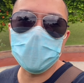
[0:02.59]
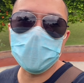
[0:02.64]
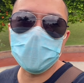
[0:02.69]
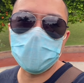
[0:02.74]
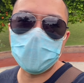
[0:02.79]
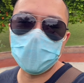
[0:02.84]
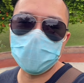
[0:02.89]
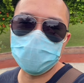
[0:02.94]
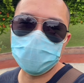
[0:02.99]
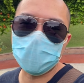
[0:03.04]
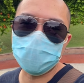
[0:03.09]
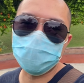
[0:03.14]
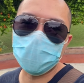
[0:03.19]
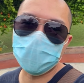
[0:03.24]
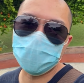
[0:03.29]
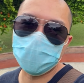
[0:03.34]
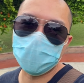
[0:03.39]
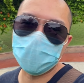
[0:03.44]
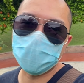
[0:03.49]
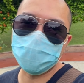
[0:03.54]
cares
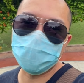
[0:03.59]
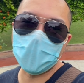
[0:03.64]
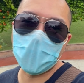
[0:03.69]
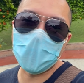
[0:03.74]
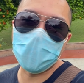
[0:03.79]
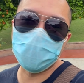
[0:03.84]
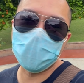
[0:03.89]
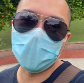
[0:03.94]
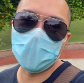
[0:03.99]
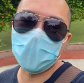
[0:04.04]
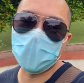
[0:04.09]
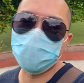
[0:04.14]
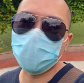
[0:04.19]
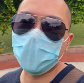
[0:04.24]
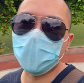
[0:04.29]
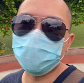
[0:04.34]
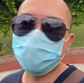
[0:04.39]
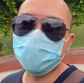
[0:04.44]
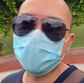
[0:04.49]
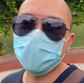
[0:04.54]
about your MLM
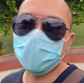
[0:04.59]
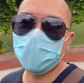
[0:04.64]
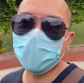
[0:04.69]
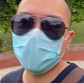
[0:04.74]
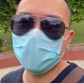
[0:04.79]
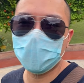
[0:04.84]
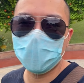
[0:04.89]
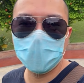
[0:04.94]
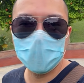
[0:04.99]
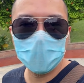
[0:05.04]
company.